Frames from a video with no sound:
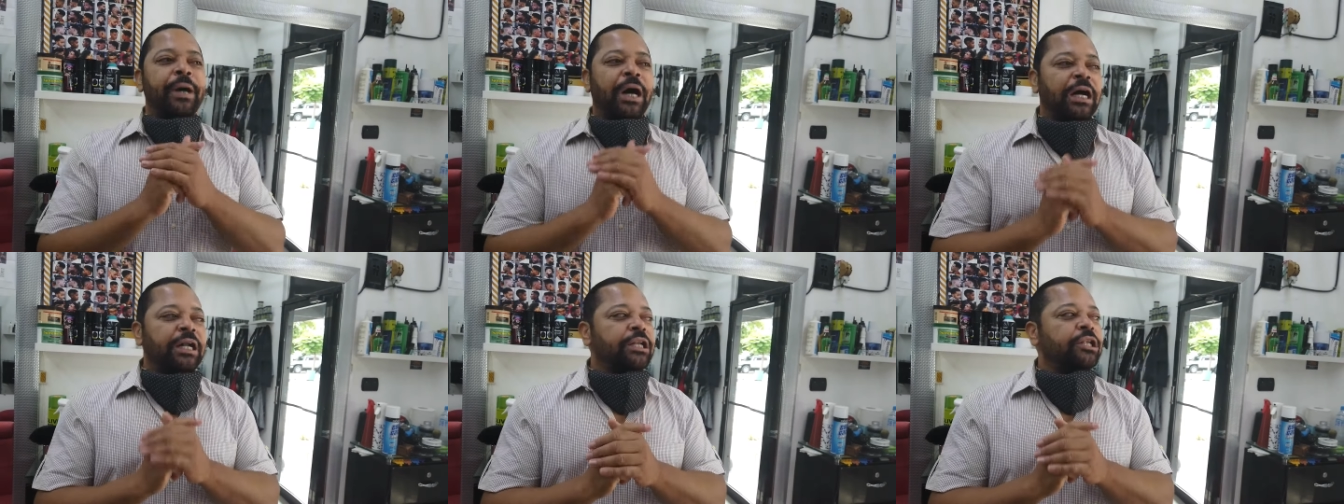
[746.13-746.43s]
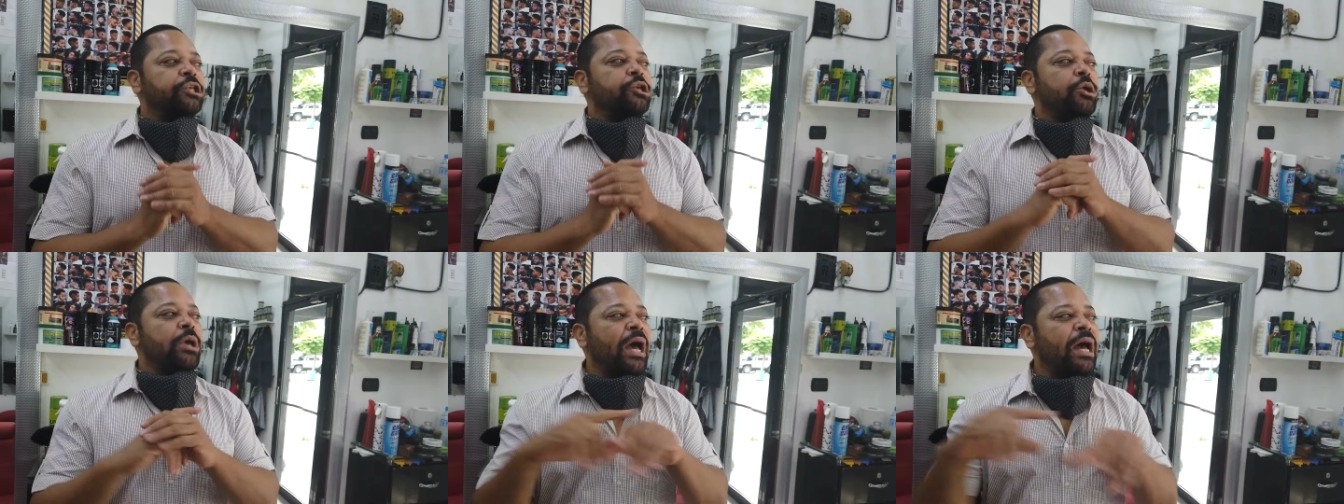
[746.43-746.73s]

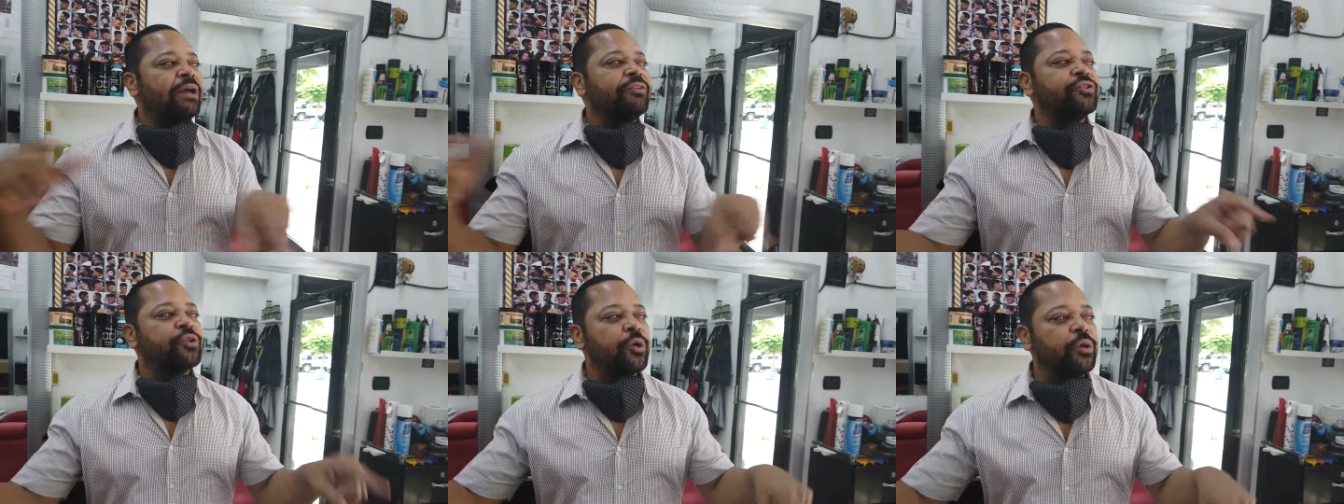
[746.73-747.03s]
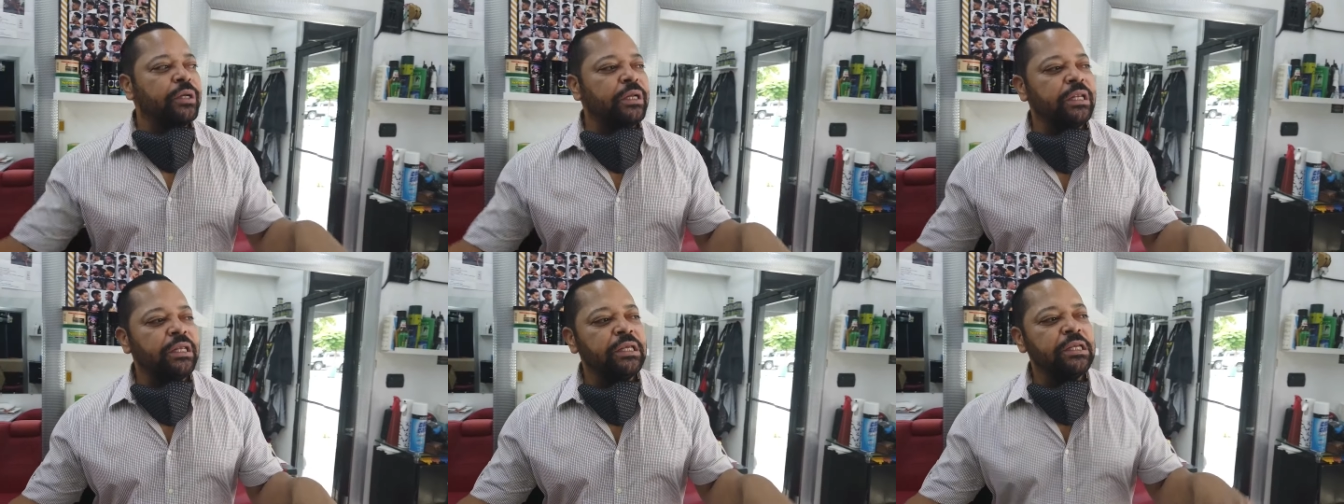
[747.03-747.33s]
But you have
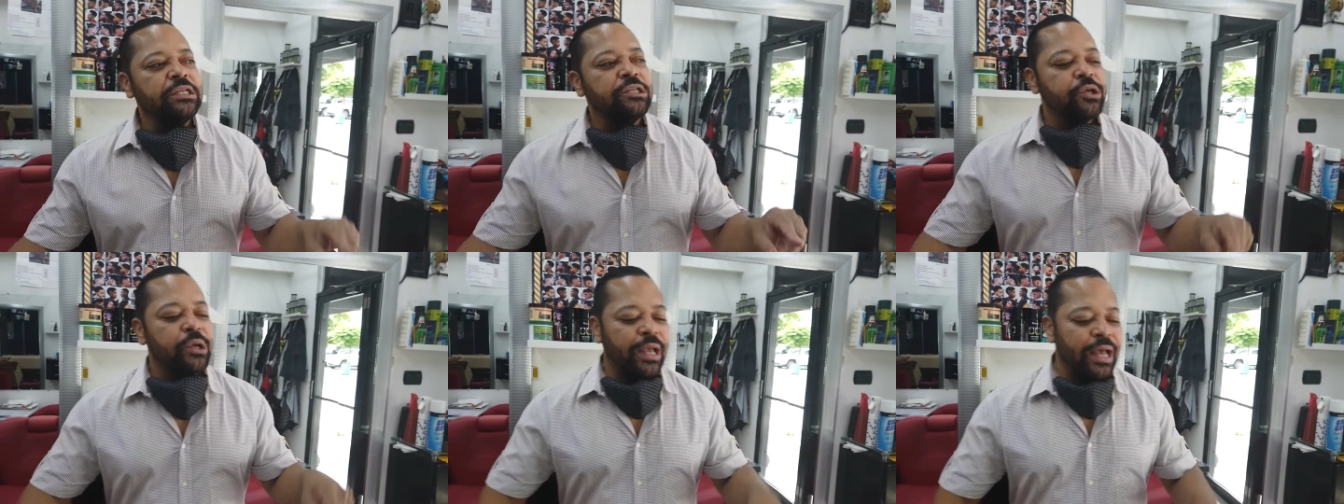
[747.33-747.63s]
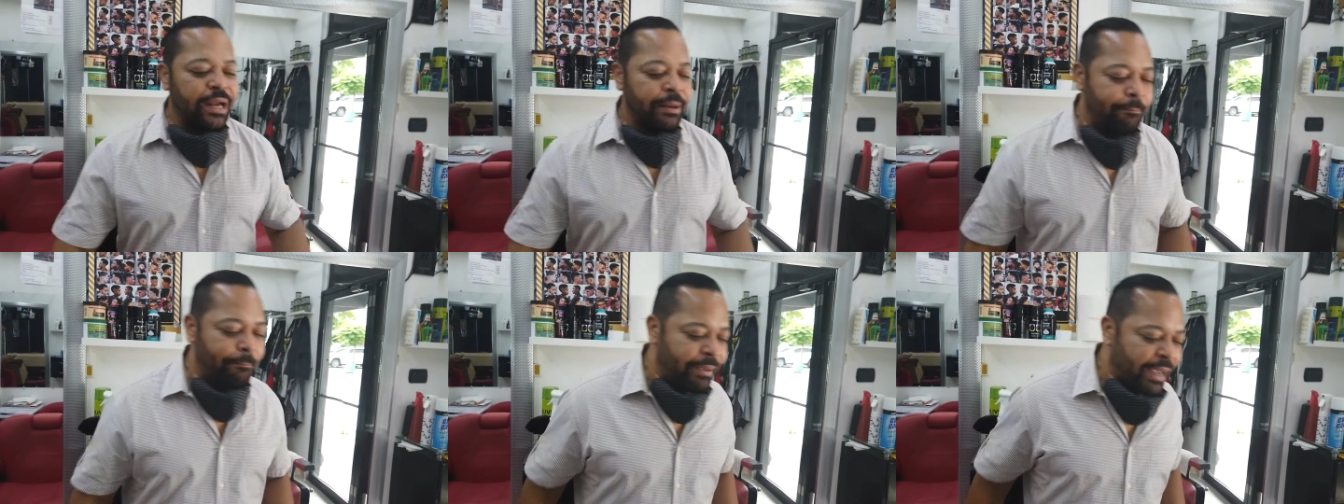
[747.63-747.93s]
some knees. You
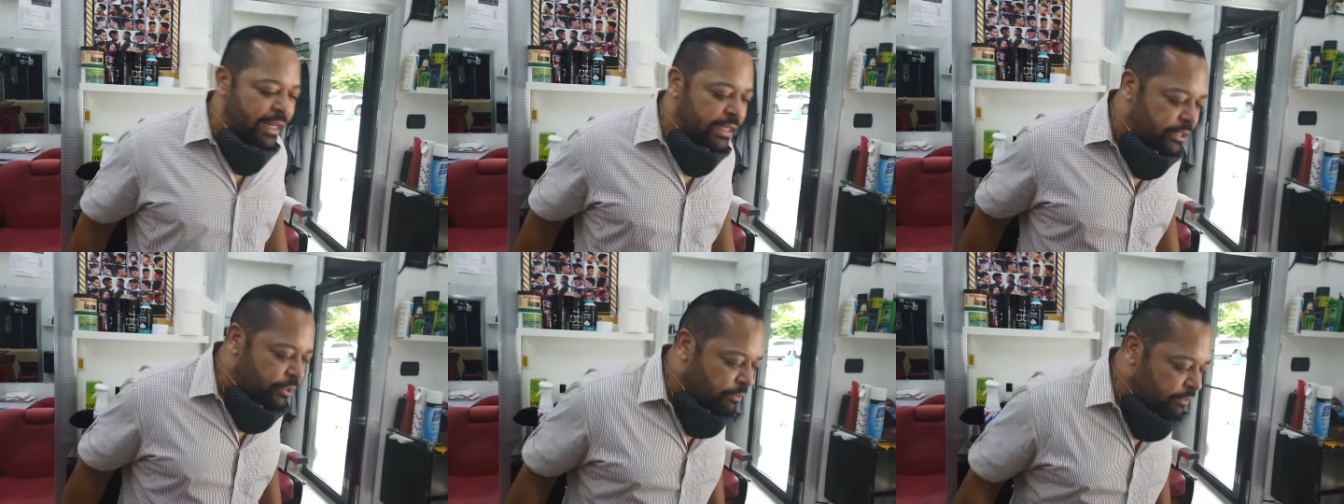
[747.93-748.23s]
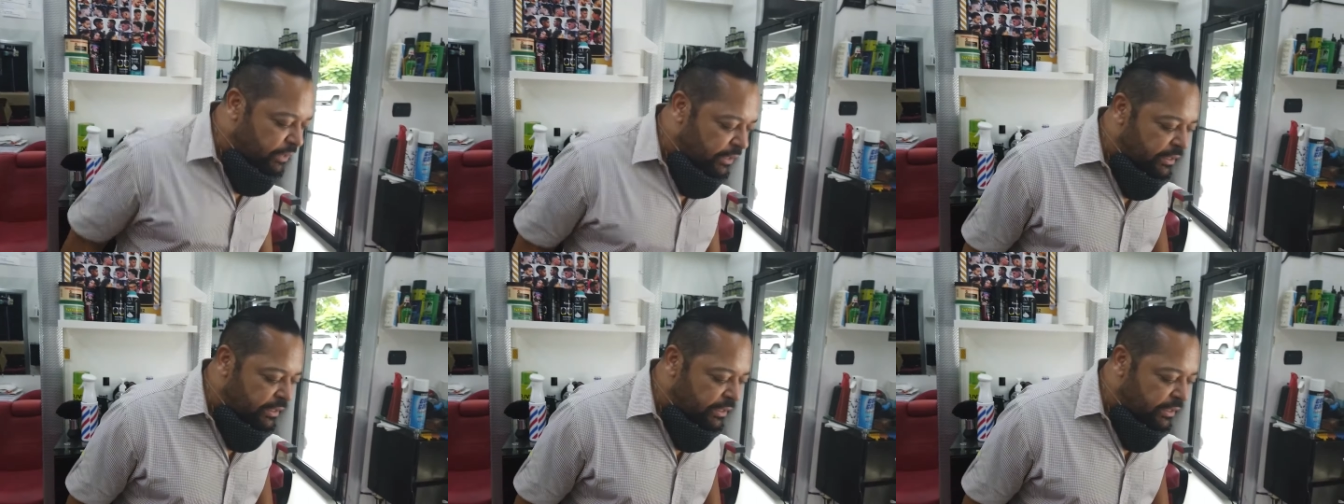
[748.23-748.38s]
got to bend your